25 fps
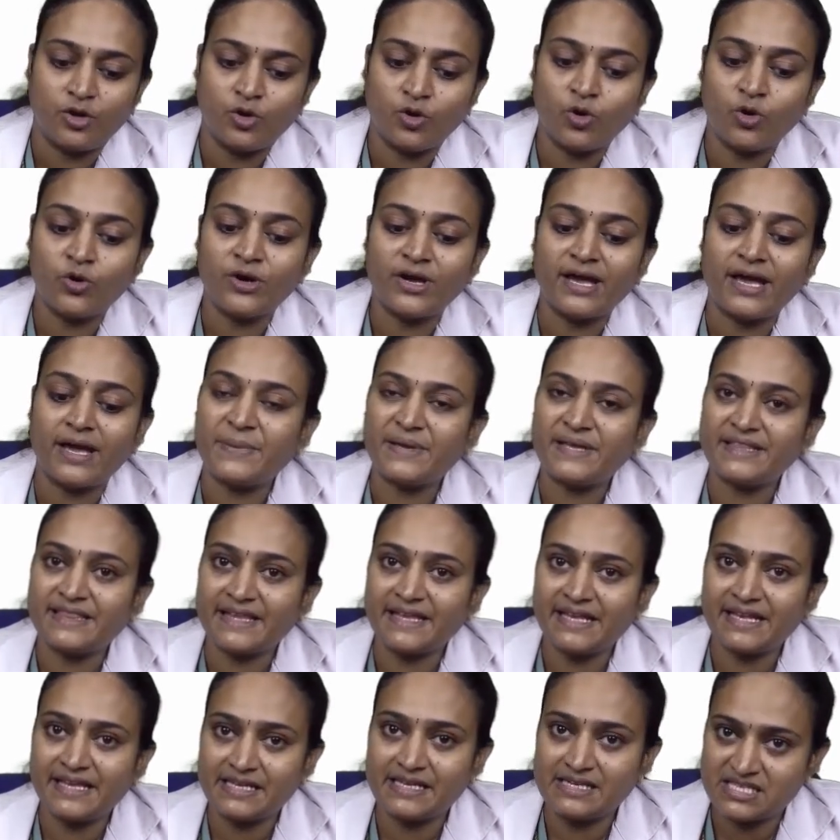no
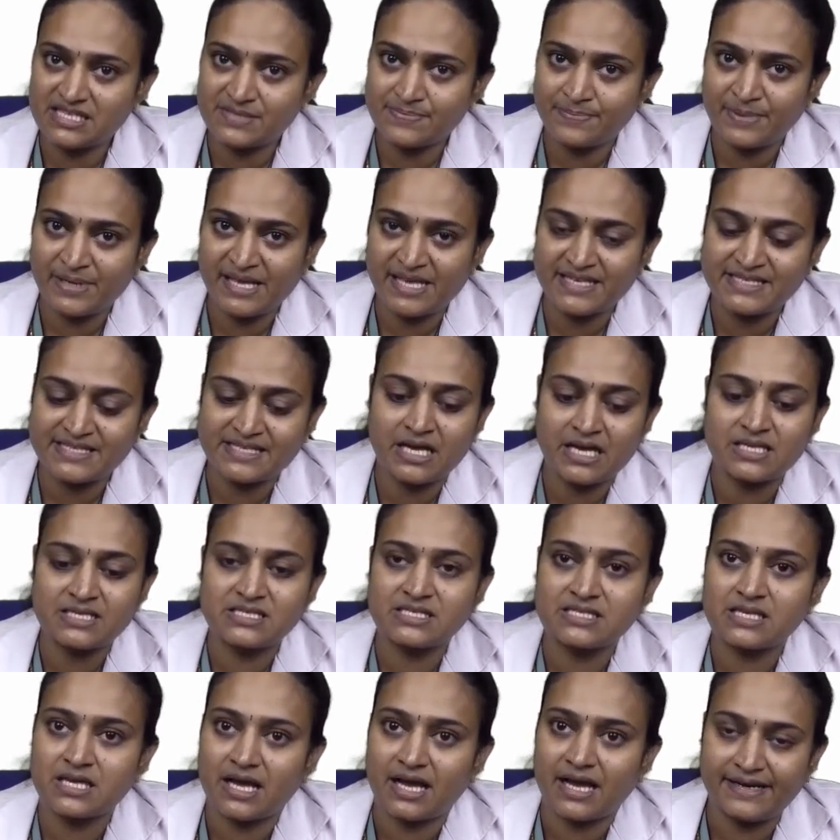epithelial
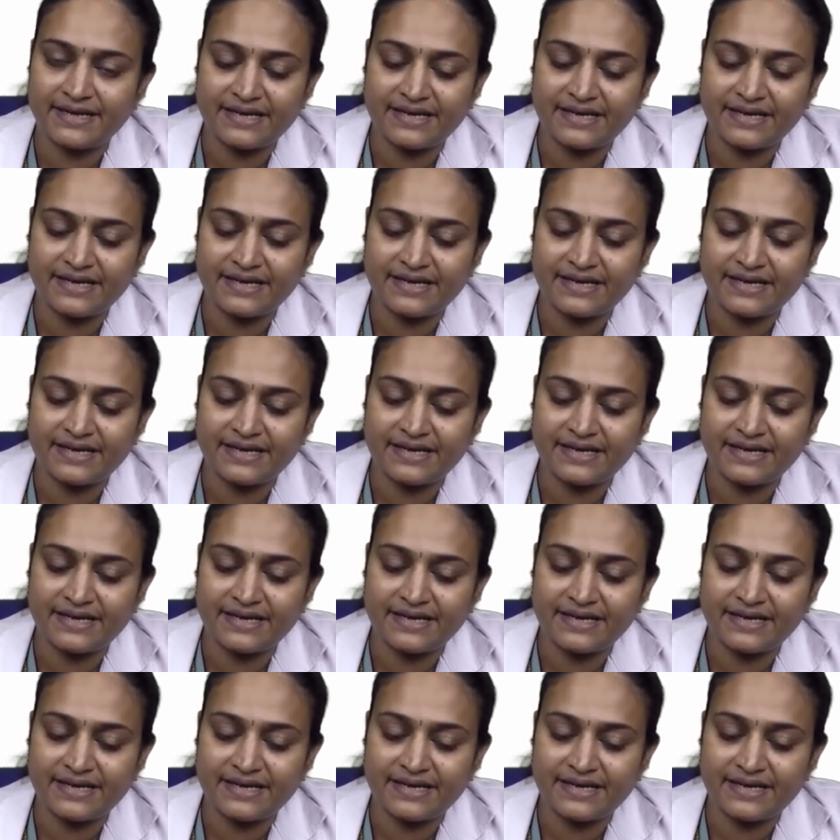dysplasias